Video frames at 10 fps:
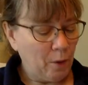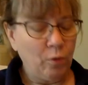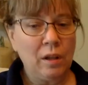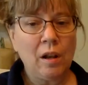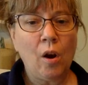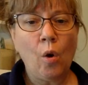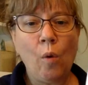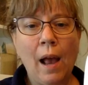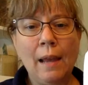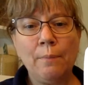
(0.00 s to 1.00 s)
We're in our
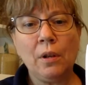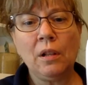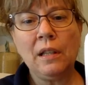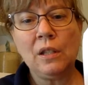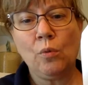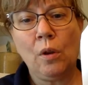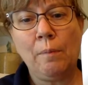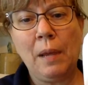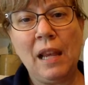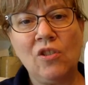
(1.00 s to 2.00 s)
Hawaii booklets. We're on
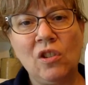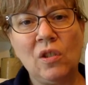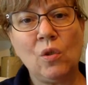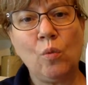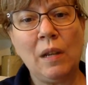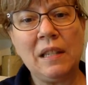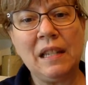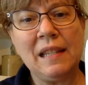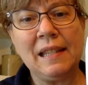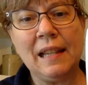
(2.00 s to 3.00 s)
pages
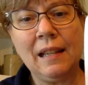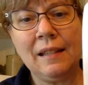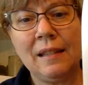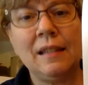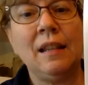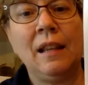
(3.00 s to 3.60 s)
26.